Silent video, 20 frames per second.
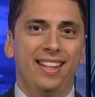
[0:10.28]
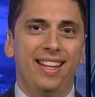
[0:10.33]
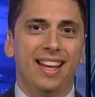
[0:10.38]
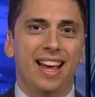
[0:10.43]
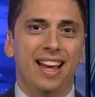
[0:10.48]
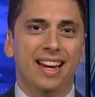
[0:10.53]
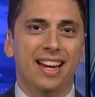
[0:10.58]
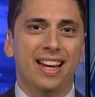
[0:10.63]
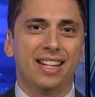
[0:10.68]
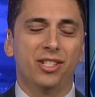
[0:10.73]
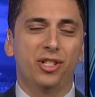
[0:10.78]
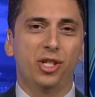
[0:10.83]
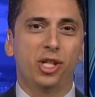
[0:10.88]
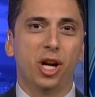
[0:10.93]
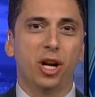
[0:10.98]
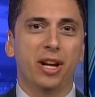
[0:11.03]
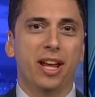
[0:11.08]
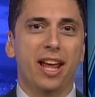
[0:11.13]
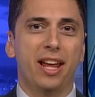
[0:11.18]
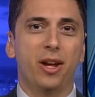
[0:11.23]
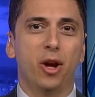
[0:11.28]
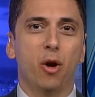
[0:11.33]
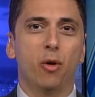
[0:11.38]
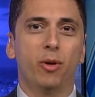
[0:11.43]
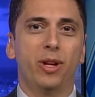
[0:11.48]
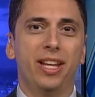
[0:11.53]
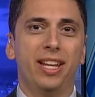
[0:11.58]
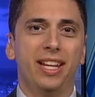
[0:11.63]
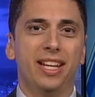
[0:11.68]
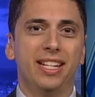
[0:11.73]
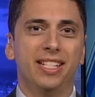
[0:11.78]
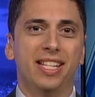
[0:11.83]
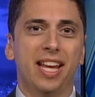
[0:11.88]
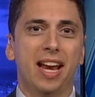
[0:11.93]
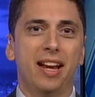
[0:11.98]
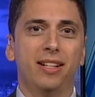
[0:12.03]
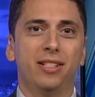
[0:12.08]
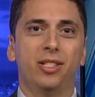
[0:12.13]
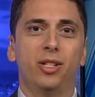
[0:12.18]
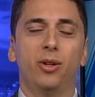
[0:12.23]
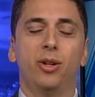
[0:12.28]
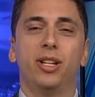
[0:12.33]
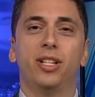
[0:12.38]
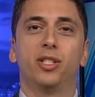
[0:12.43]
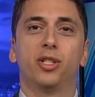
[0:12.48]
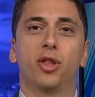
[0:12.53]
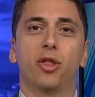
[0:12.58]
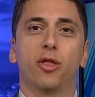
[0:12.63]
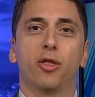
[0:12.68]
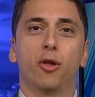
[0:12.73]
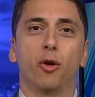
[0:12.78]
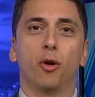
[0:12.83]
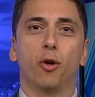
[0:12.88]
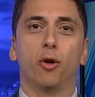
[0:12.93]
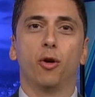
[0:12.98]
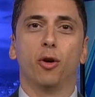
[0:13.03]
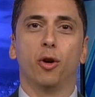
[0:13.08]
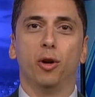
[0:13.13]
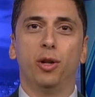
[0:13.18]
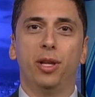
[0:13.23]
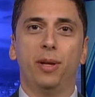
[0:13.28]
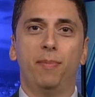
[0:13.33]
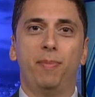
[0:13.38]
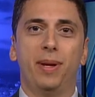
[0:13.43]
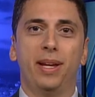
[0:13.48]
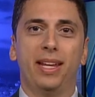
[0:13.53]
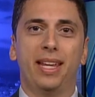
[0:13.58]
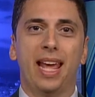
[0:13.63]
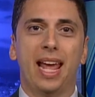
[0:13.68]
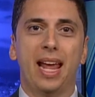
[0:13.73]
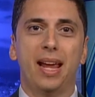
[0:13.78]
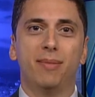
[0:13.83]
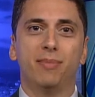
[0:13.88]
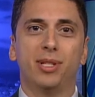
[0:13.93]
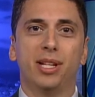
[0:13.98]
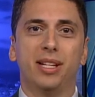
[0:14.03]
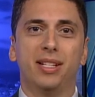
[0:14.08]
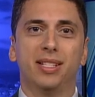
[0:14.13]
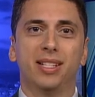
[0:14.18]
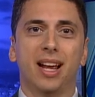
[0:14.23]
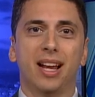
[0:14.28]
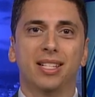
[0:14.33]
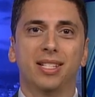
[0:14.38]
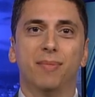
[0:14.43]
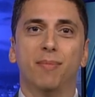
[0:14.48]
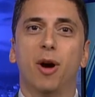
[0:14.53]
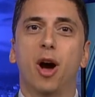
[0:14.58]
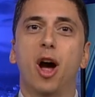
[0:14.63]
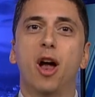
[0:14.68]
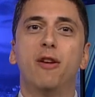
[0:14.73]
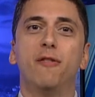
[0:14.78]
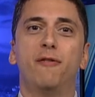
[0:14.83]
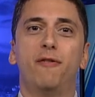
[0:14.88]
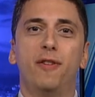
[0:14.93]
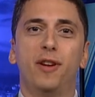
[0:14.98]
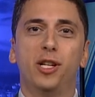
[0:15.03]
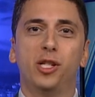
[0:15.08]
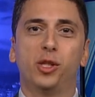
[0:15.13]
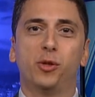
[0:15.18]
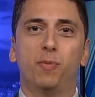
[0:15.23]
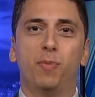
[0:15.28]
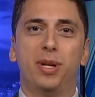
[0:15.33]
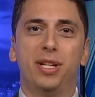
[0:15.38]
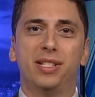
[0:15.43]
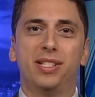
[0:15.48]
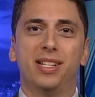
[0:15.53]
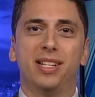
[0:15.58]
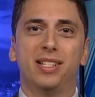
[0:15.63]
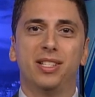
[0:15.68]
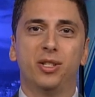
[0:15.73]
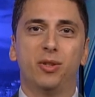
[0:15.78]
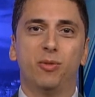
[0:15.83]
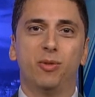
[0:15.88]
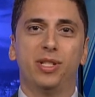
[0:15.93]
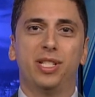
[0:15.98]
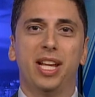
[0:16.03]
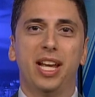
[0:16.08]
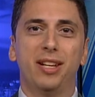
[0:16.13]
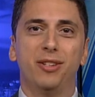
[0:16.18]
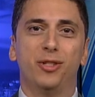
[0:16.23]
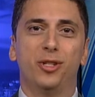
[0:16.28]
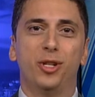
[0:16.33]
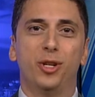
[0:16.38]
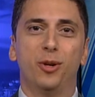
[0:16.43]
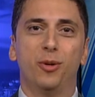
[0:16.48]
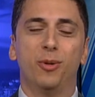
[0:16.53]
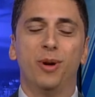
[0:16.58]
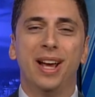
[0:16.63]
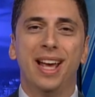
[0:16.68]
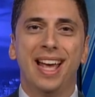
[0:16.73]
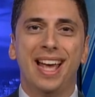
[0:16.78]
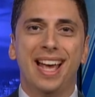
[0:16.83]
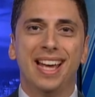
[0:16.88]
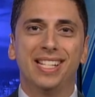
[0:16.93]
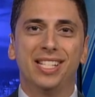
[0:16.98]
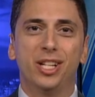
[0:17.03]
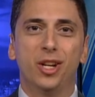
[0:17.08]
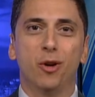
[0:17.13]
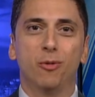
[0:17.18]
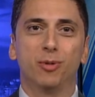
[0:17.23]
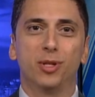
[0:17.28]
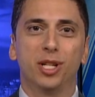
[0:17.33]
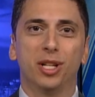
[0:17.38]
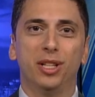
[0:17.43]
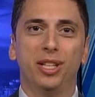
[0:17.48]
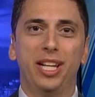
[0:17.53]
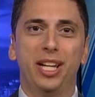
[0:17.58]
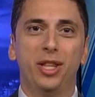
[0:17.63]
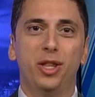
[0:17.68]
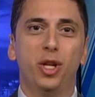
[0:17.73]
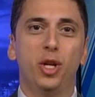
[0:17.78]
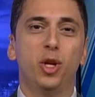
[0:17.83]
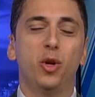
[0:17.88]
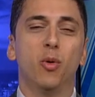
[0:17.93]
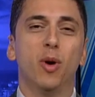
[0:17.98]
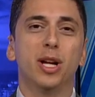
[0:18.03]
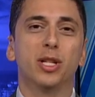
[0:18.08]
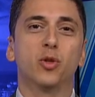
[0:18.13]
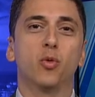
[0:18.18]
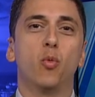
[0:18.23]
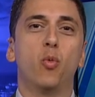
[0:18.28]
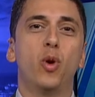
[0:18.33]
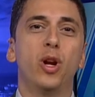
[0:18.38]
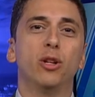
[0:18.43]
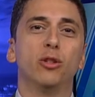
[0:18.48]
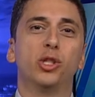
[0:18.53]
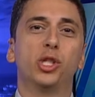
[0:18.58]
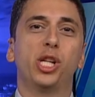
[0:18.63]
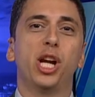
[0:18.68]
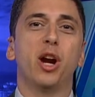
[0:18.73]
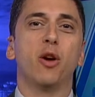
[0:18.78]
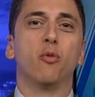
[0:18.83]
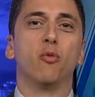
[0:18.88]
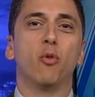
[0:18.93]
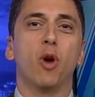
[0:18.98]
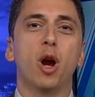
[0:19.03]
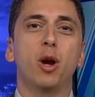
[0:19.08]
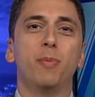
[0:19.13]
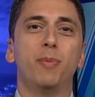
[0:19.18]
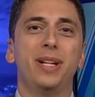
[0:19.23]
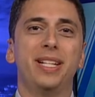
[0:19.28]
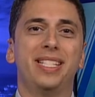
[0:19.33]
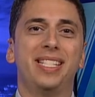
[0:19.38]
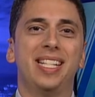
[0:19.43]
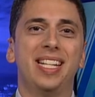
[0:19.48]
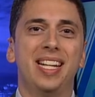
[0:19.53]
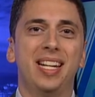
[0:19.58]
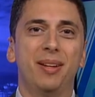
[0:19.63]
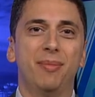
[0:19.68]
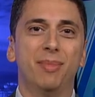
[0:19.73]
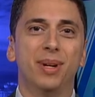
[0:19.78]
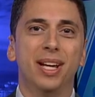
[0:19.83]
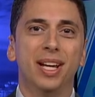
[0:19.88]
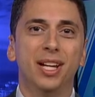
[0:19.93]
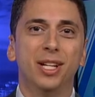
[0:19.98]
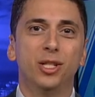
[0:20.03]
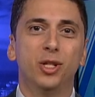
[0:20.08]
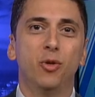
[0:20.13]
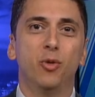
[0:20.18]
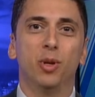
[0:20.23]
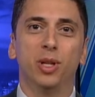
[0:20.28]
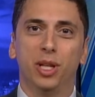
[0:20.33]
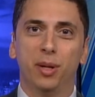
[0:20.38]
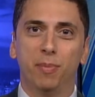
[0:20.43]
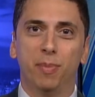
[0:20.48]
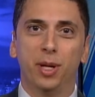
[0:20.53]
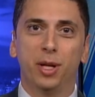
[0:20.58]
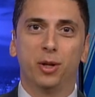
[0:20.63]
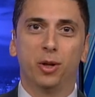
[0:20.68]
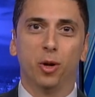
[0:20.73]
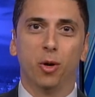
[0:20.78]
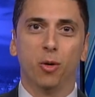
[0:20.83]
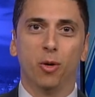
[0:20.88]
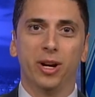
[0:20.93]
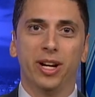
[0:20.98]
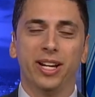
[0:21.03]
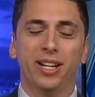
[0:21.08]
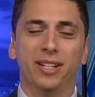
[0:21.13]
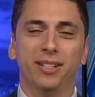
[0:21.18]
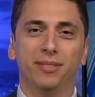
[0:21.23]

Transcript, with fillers: Yeah, guys, Chuck Aoki is headed to his third Olympic Games, and he's got some unfinished business to attend to as he hopes to lead the U.S. wheelchair rugby team to Olympic glory.